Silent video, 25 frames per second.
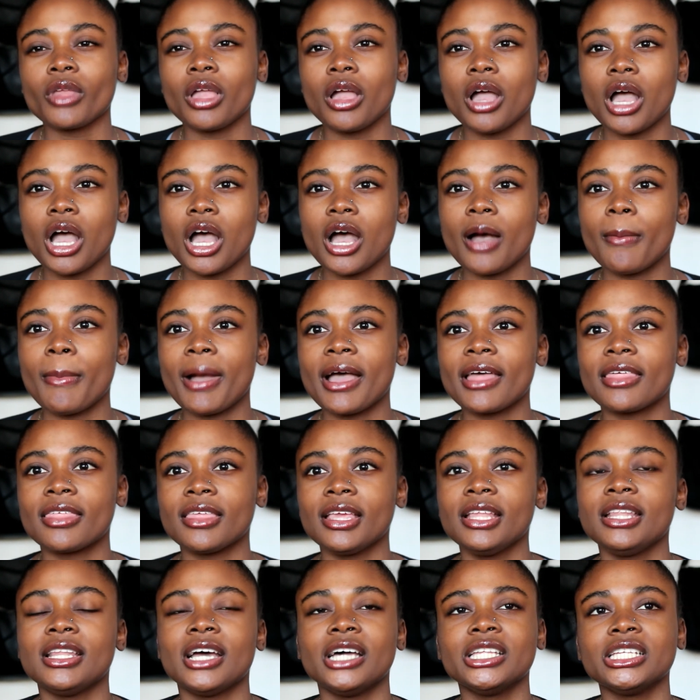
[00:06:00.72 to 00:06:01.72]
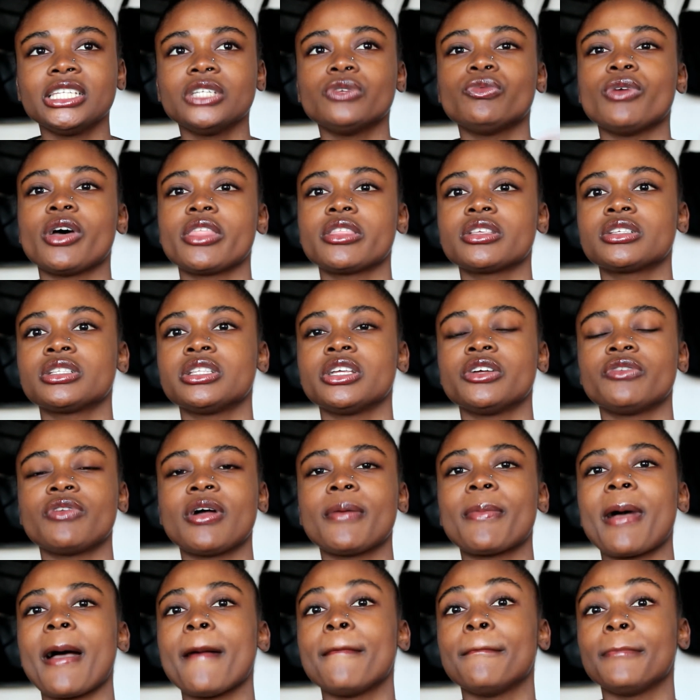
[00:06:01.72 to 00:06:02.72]
I think now that the weather's cleared
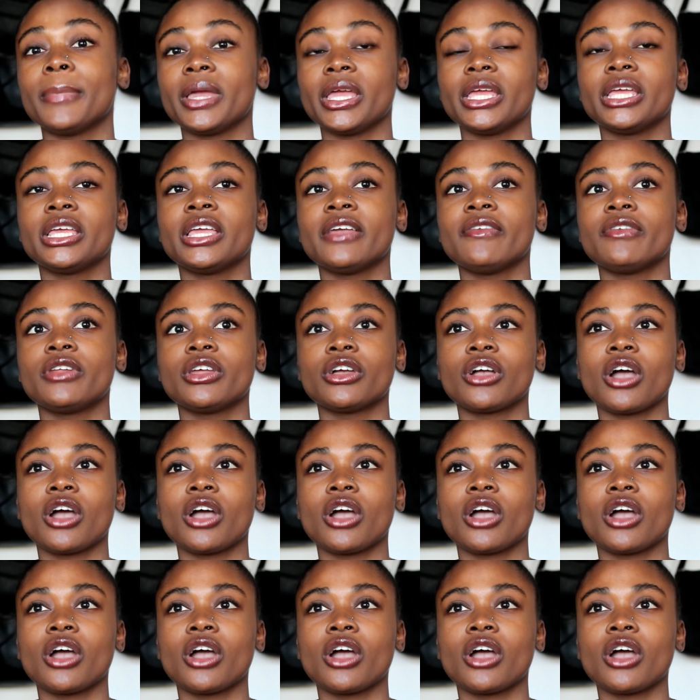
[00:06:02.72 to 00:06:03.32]
up, I may give it a